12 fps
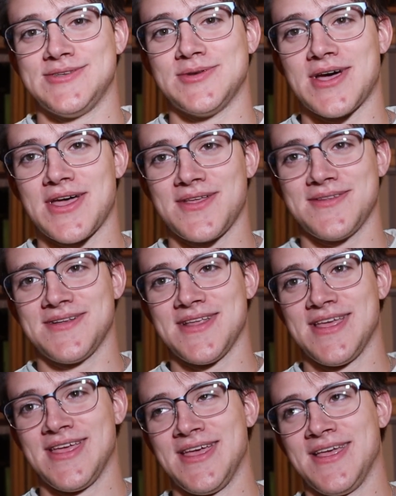You got
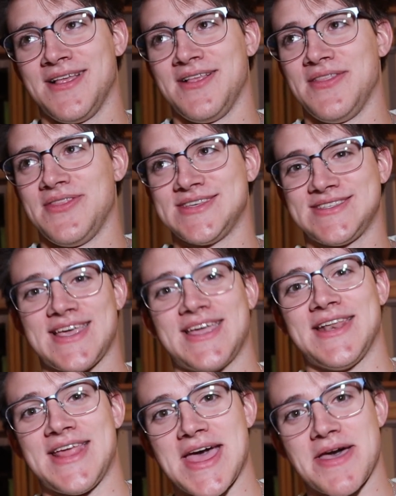the
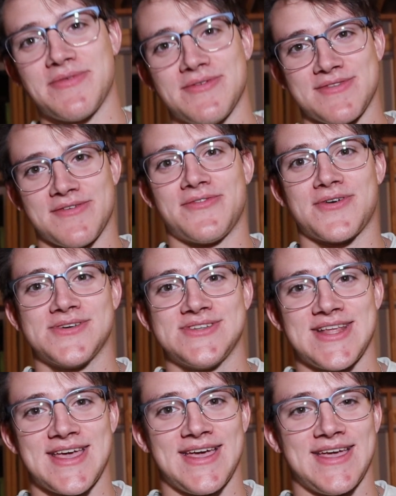second half of the
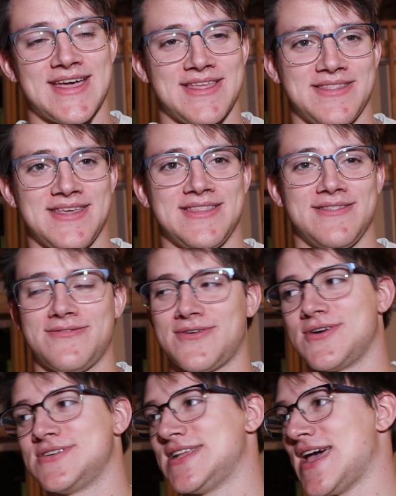first day and then the first